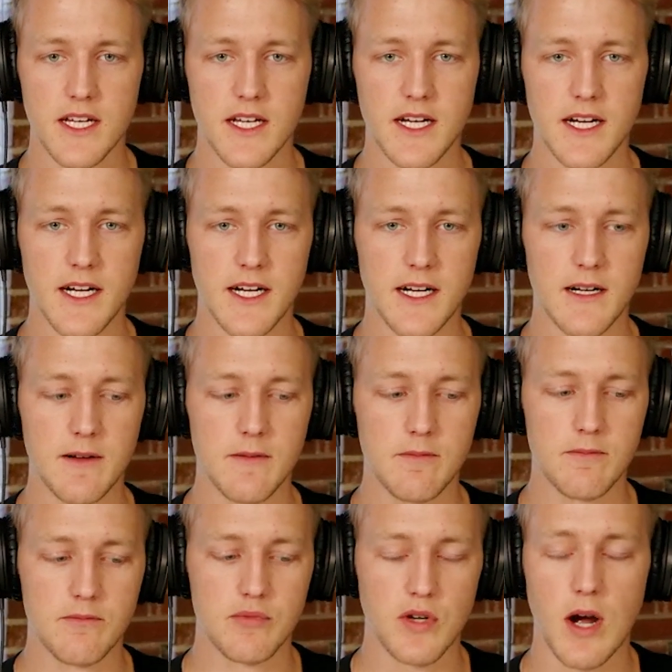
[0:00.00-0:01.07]

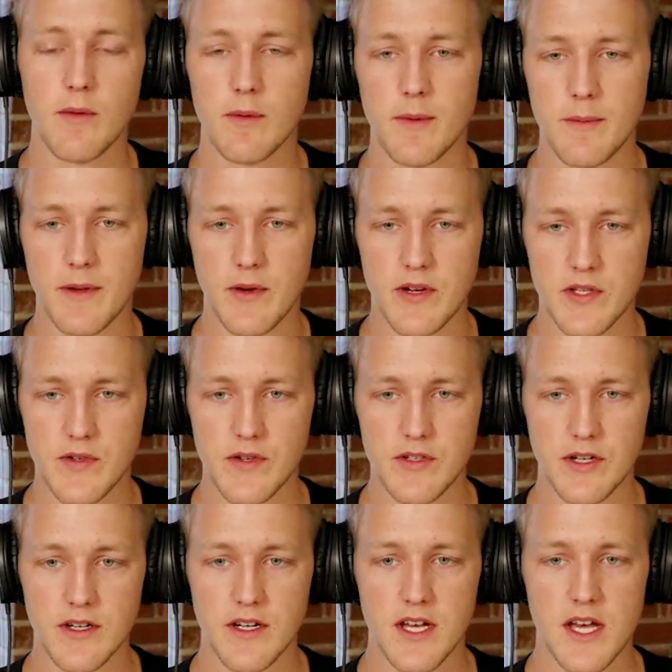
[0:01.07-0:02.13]
um, problem in Bitcoin's
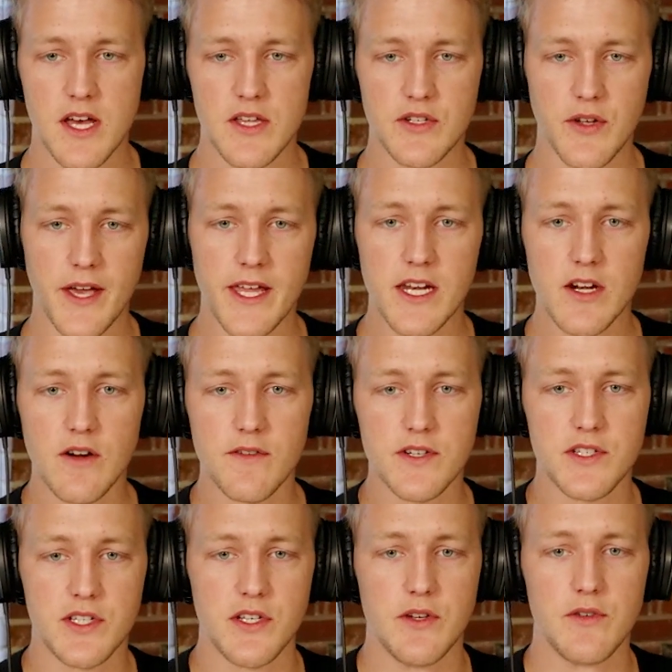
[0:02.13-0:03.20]
future. So I'll hand it over
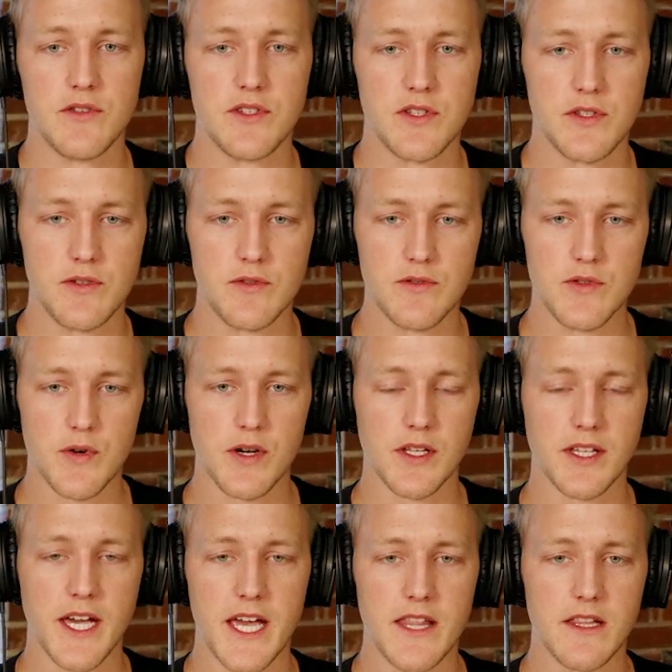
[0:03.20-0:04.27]
to you to sort of
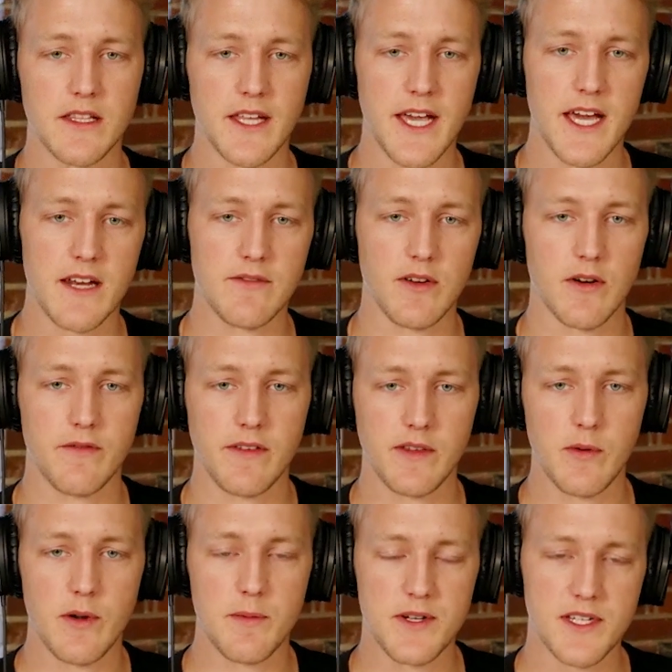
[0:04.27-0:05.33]
lay the land for a
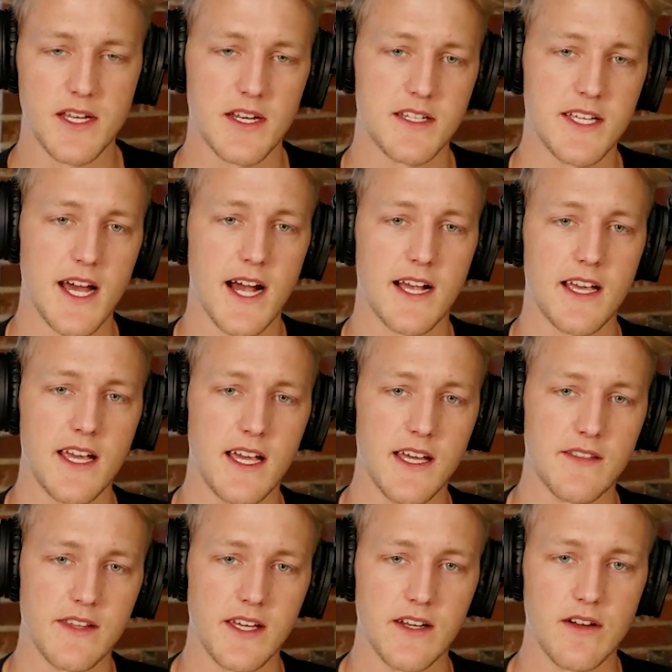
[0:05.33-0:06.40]
51% attack,
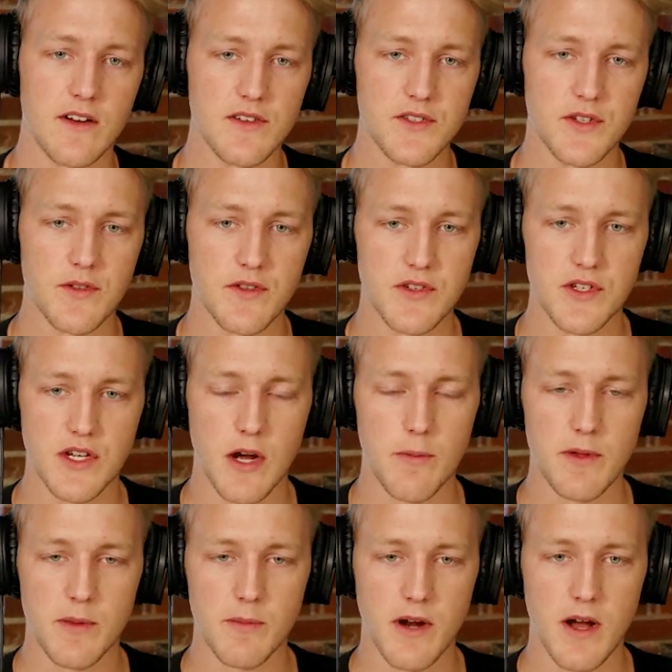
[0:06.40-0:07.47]
and then also the scope
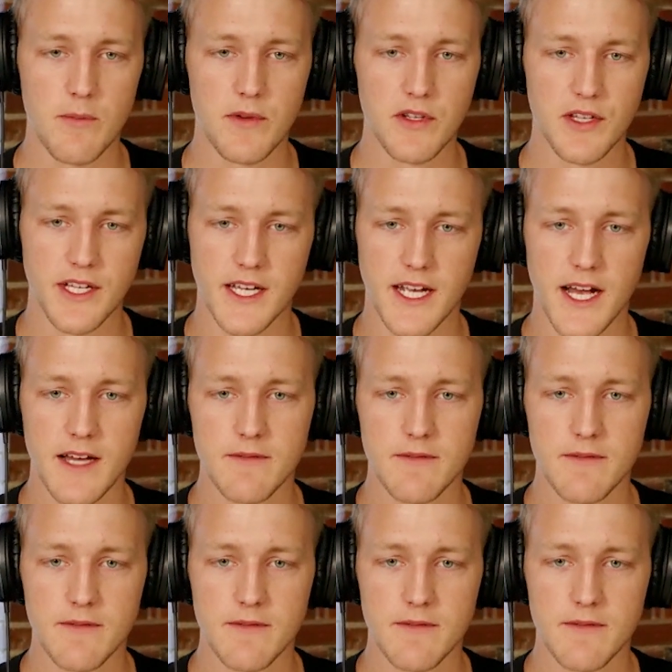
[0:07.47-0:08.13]
of the problem you're looking at.